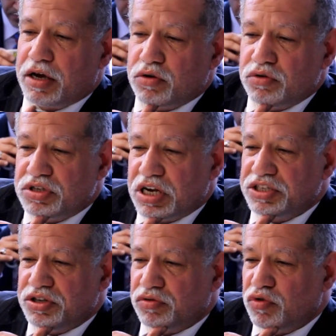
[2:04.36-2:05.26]

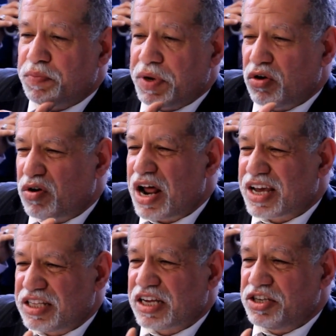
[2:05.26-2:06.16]
construction company or
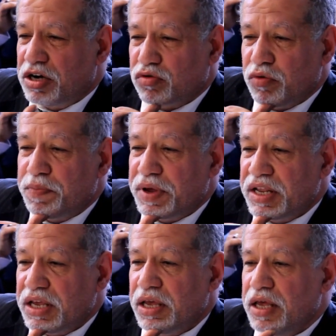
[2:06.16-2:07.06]
architectural
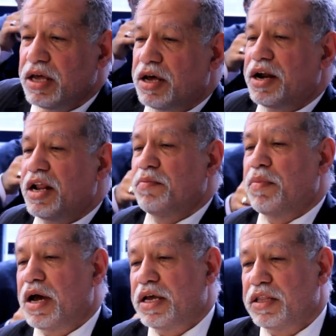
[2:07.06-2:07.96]
company run
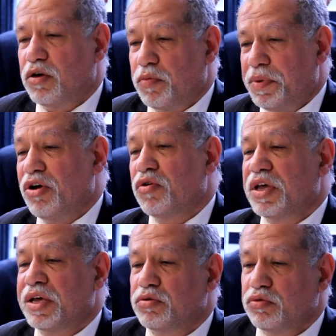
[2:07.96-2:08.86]
by or
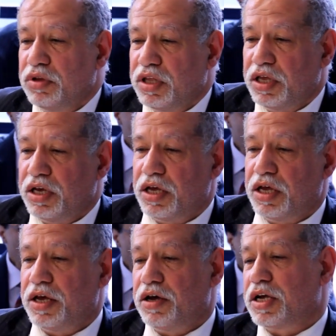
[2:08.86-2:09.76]
belonging to the
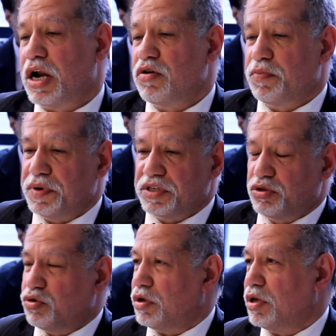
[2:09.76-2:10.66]
uh, Crown Prince
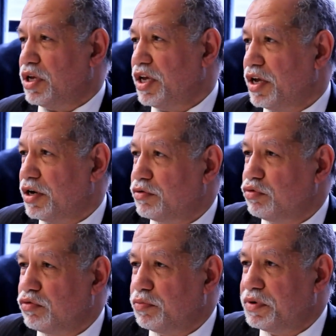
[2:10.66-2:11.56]
to, uh, here
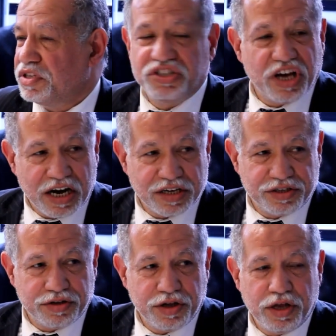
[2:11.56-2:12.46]
to Prince
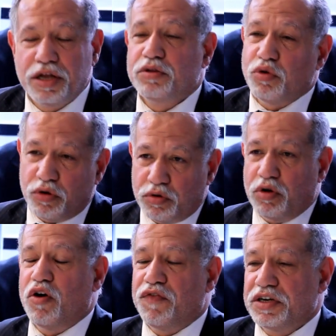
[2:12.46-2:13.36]
Charles to
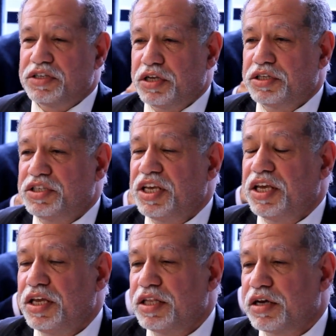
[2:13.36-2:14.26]

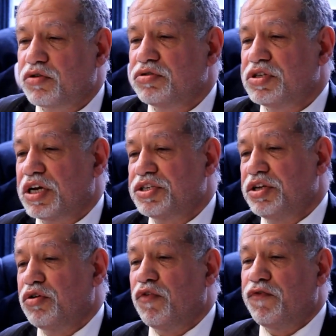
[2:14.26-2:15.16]
oversee the
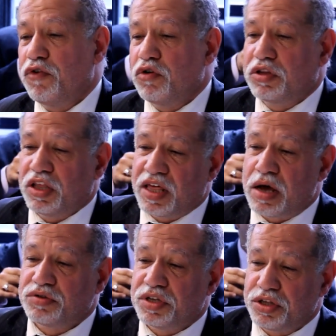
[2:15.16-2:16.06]
construction of
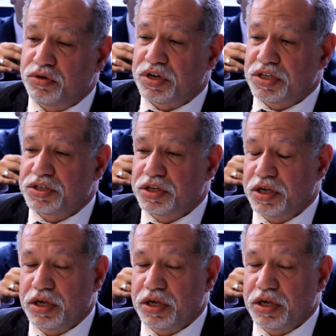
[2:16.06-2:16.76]
40,000 units,